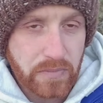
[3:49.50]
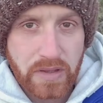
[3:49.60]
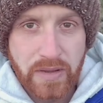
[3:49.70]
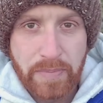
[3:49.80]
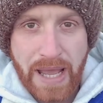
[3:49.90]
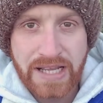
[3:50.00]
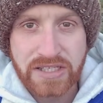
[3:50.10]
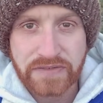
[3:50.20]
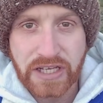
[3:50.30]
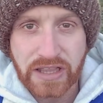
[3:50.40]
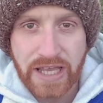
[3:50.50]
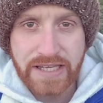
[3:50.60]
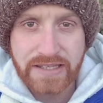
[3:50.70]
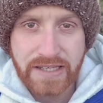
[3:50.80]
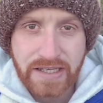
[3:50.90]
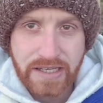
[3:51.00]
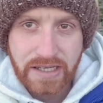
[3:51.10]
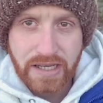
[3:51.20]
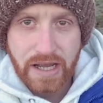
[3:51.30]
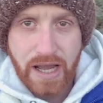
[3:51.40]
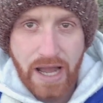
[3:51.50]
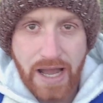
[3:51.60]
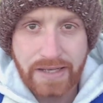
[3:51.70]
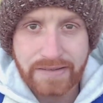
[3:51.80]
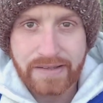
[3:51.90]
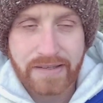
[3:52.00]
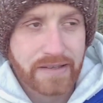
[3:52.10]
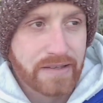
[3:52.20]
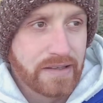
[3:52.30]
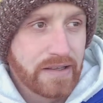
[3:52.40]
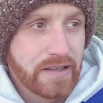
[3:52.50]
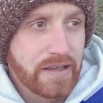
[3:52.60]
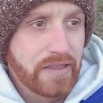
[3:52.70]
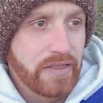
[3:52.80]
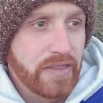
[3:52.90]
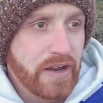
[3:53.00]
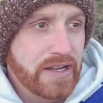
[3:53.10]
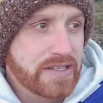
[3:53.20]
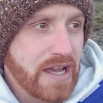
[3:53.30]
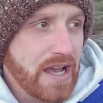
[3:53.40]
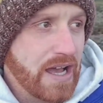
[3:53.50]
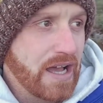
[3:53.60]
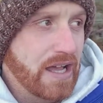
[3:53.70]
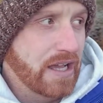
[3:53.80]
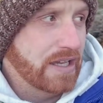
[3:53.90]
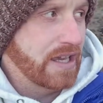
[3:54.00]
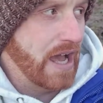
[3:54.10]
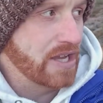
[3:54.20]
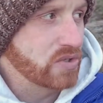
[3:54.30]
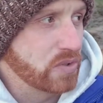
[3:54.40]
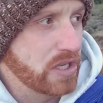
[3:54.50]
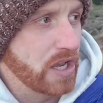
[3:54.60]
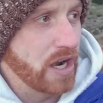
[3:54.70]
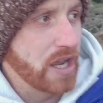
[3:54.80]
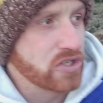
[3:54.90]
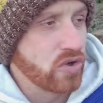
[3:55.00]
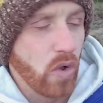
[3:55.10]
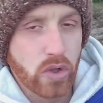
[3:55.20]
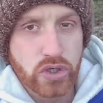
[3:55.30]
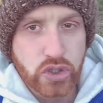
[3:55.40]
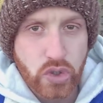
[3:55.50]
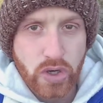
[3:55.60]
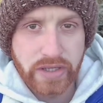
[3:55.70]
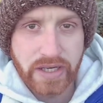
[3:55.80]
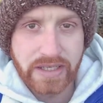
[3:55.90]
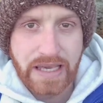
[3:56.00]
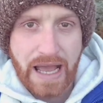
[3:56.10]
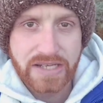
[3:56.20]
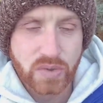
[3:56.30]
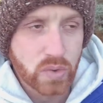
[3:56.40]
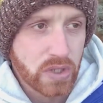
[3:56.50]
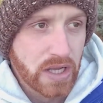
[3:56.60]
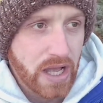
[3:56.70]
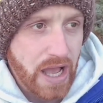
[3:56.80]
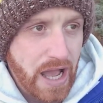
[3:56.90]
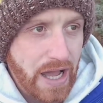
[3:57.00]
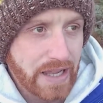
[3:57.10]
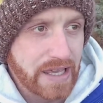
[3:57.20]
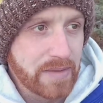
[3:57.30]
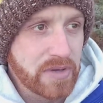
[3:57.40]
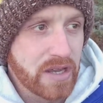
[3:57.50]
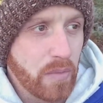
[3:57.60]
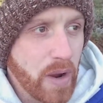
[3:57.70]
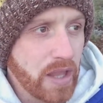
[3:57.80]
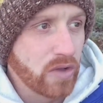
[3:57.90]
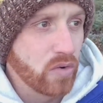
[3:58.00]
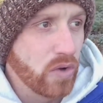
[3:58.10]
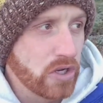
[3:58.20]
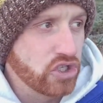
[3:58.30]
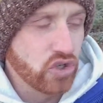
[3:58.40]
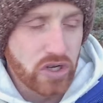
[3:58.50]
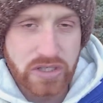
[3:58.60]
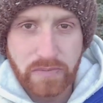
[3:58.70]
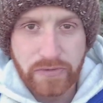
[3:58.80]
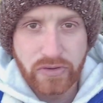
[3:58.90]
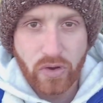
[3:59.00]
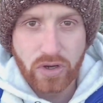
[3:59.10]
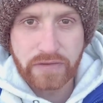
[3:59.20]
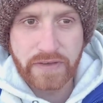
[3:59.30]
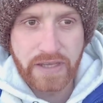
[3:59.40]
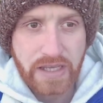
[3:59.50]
the banks of the Clyde, and there is a castle here. It's called Newark Castle, and I came here a while ago and shot some photography,